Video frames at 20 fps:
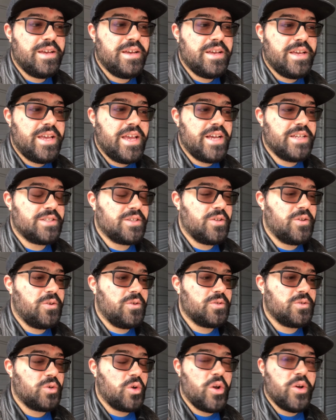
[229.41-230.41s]
He has a little
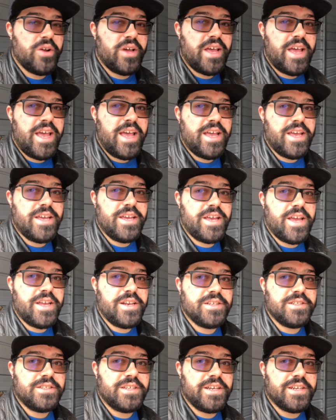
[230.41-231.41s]
Toyota
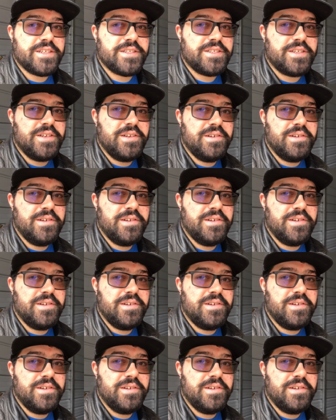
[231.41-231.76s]
AE86,